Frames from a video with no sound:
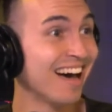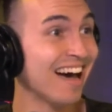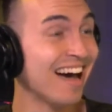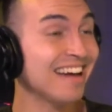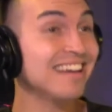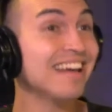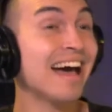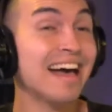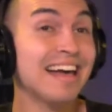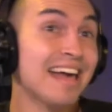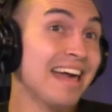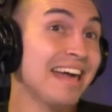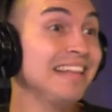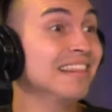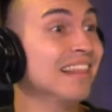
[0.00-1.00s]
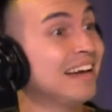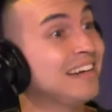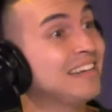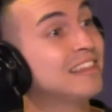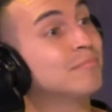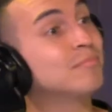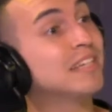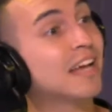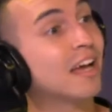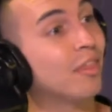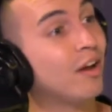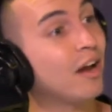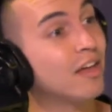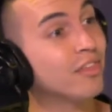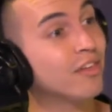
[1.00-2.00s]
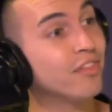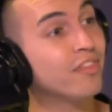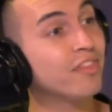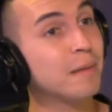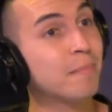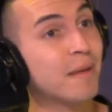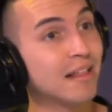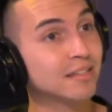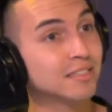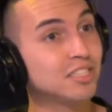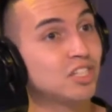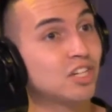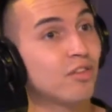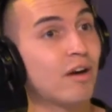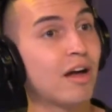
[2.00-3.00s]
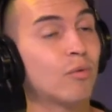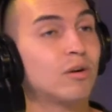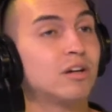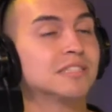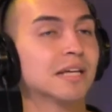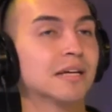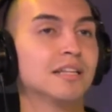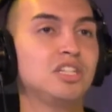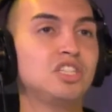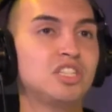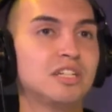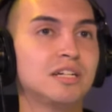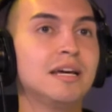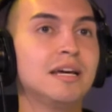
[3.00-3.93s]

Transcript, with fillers: I, I I liked them together. I thought that they balanced each other out. Whereas Alicia sure.